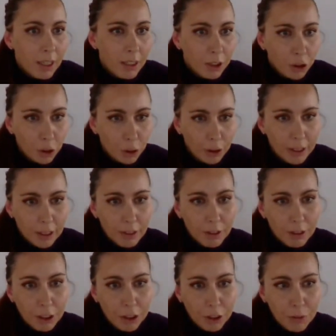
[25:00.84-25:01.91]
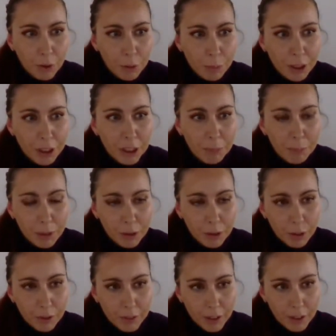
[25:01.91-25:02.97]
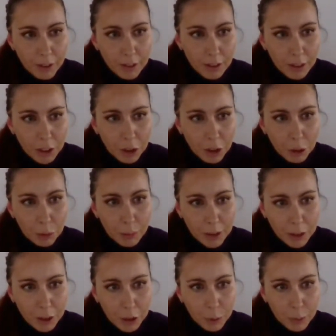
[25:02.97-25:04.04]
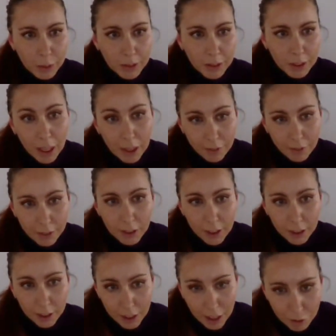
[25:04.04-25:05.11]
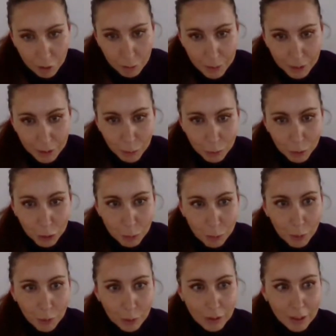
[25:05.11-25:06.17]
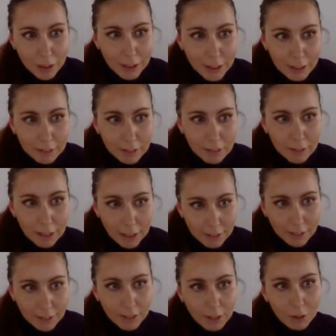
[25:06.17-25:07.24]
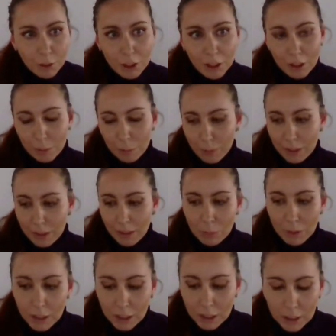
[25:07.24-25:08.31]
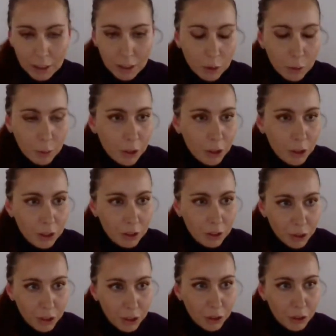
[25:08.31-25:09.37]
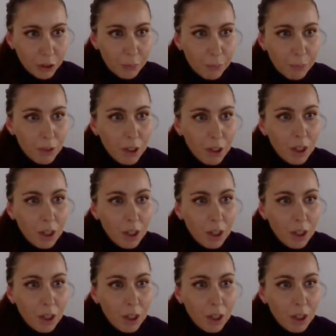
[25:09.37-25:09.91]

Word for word: and the joint declaration for bringing peace to Afghanistan issued by the US and the Afghan government, which brought a little light into this invasion.